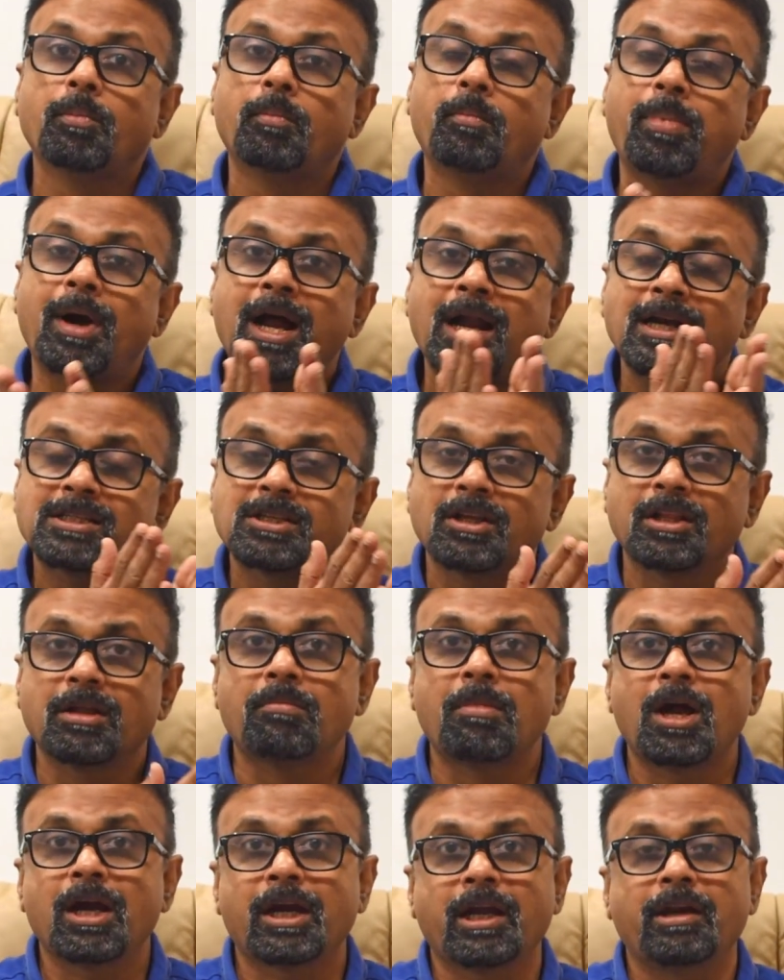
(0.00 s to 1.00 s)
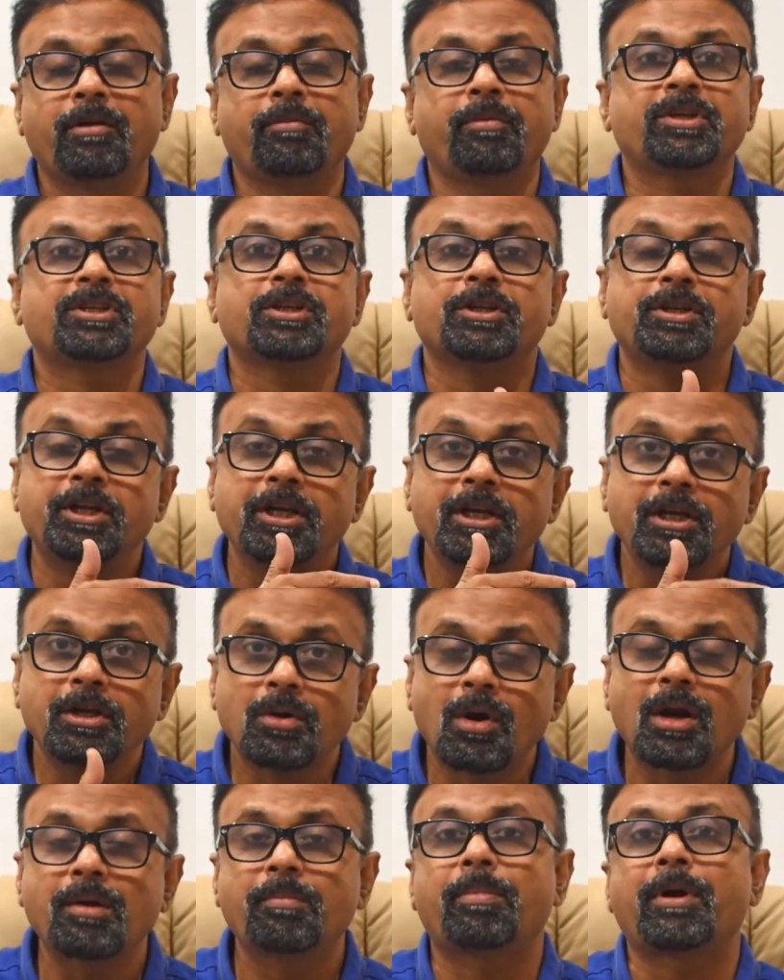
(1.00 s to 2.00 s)
parts of the market which did
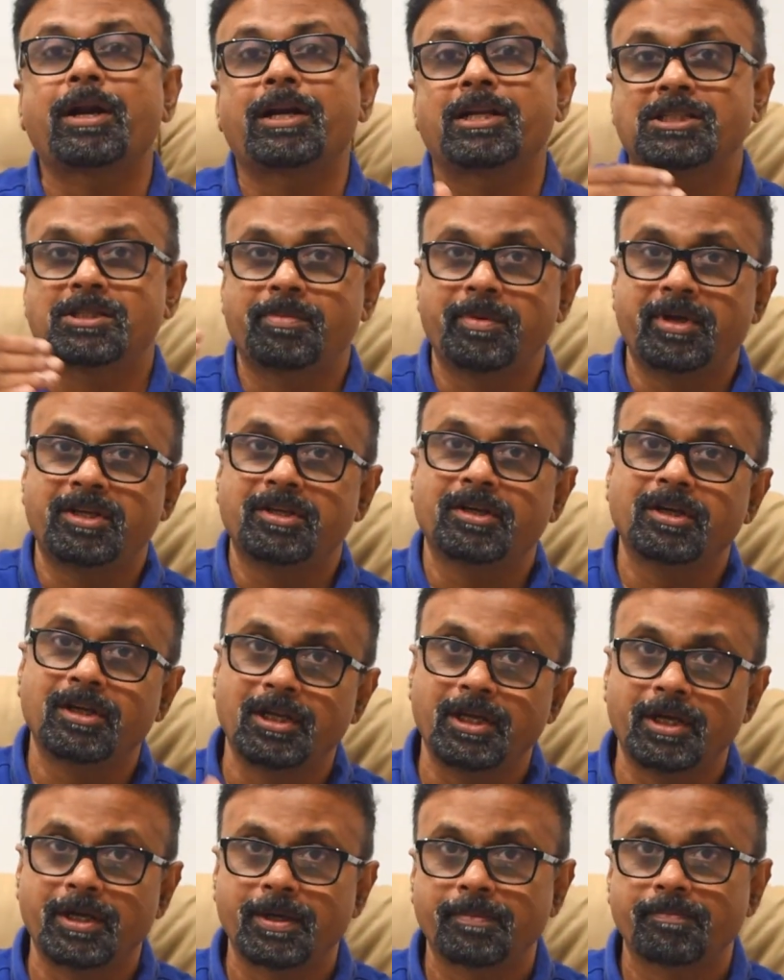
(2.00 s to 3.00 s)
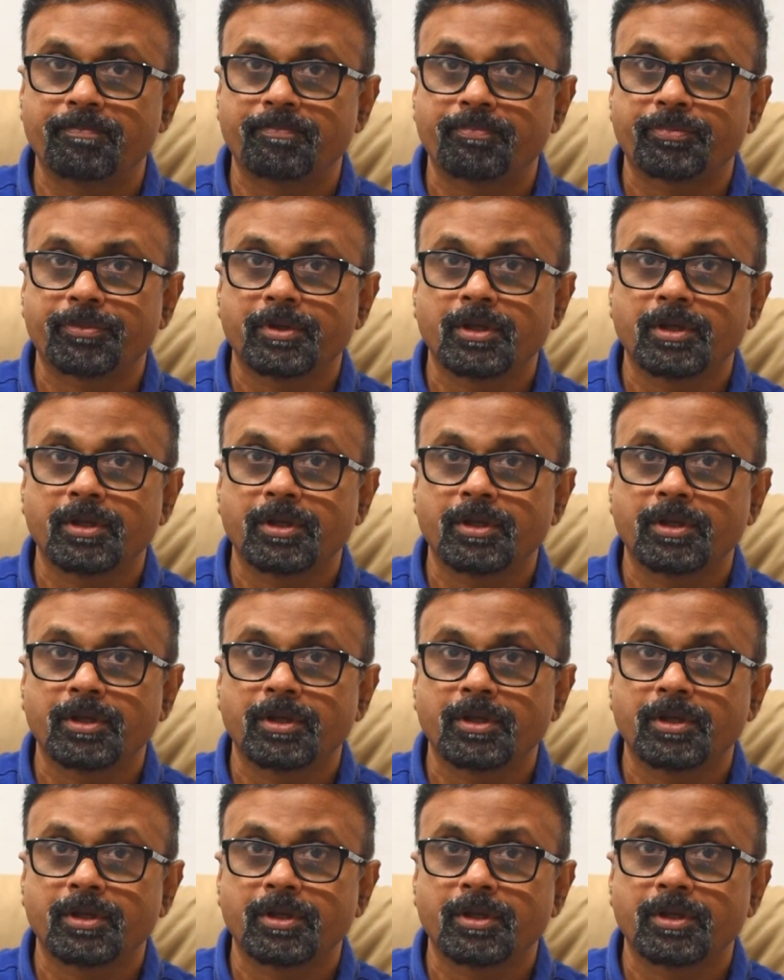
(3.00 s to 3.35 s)
not participate earlier.